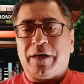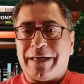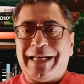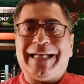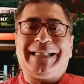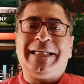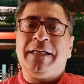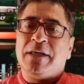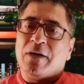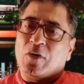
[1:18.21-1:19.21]

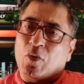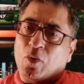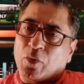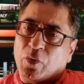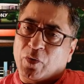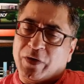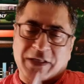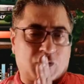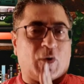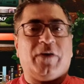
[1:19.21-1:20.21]
related
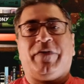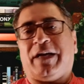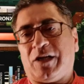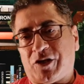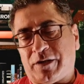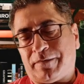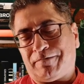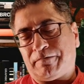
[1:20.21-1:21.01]
disqualification.